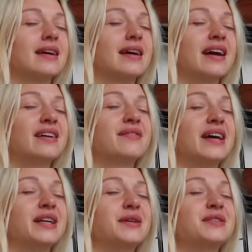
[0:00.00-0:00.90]
I
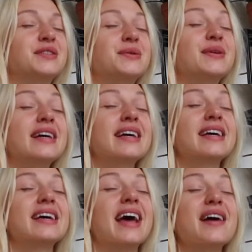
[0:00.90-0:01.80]
invite you to,
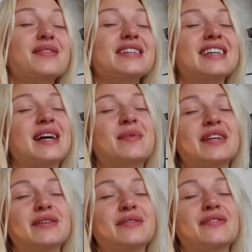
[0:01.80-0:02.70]
every time
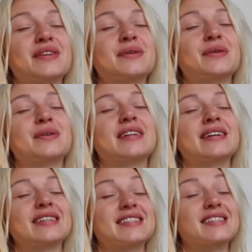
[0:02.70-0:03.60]
that you feel there
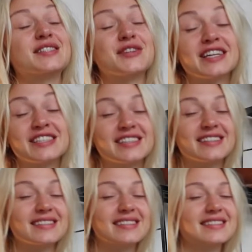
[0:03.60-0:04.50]
is a
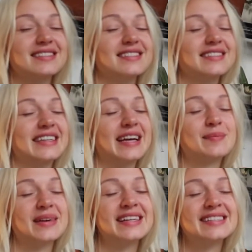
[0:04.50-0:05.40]
distraction taking
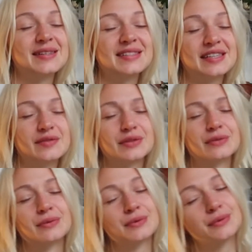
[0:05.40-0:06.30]
place outside of your
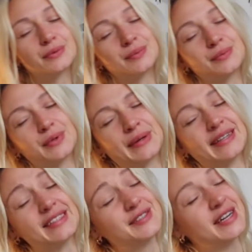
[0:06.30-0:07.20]
room, or a
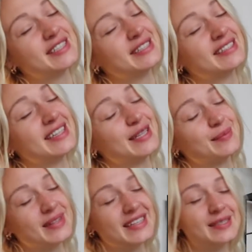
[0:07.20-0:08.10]
distraction taking
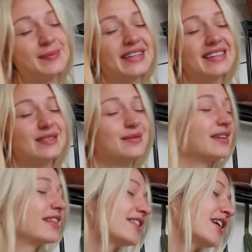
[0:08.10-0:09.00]
place because of
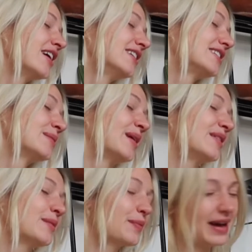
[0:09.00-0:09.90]
a thought about
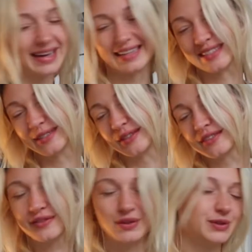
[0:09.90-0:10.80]
the past or the
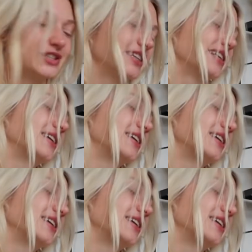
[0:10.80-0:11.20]
future,